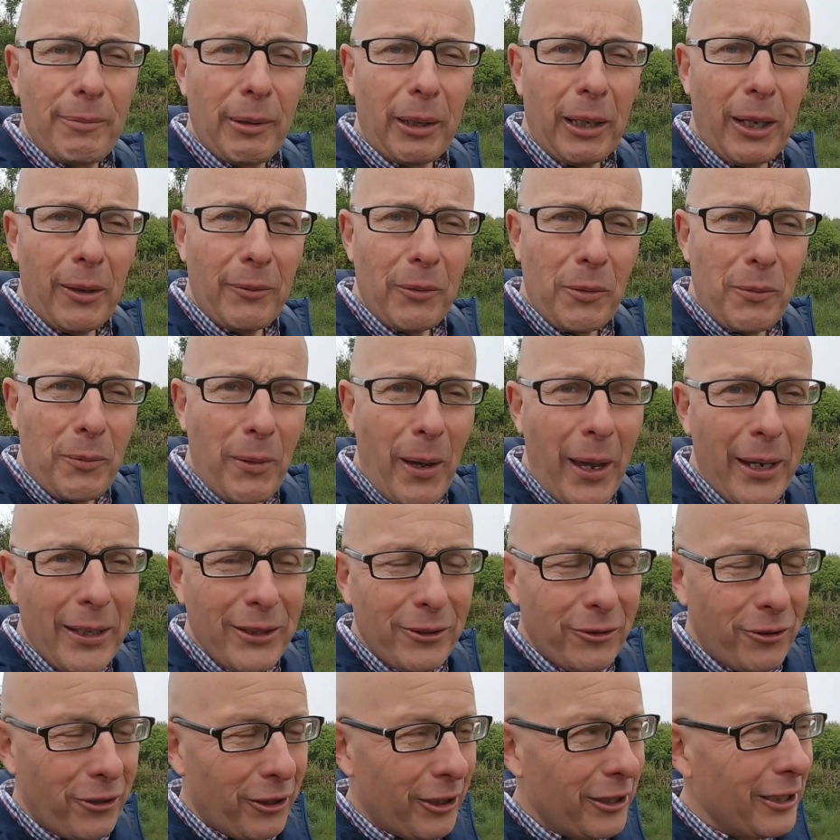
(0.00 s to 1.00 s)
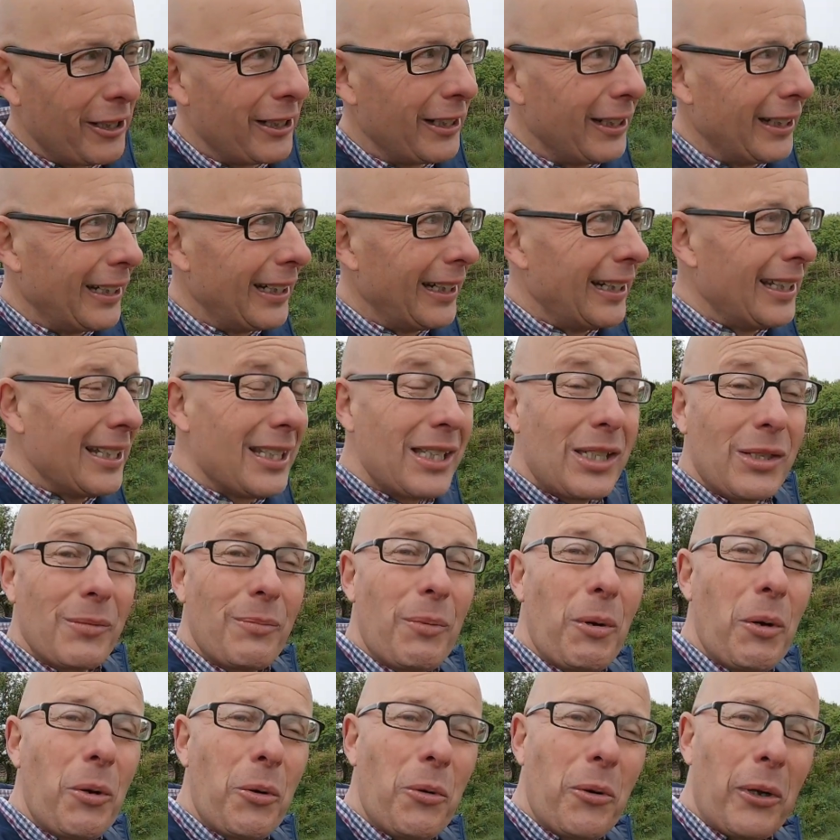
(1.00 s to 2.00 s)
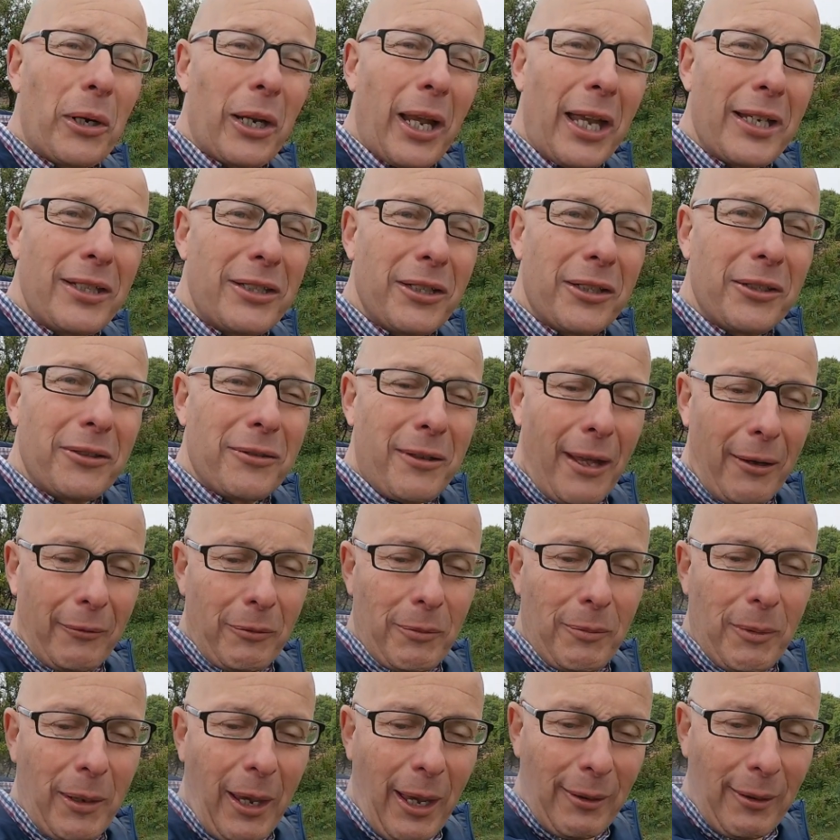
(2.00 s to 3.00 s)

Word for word: become a patron, support what I do. That would be